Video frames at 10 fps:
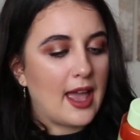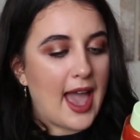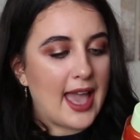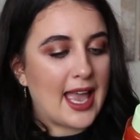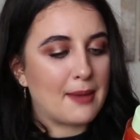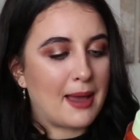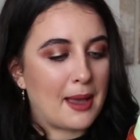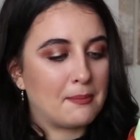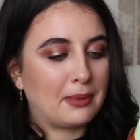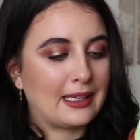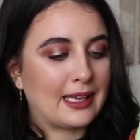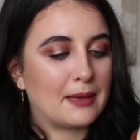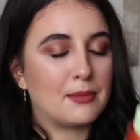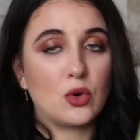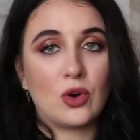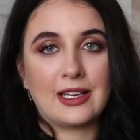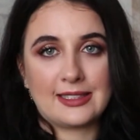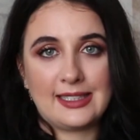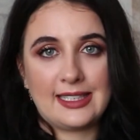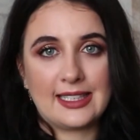AM and PM, or
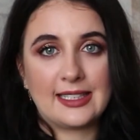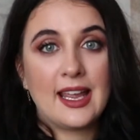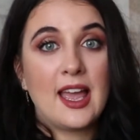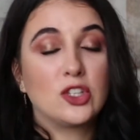as needed.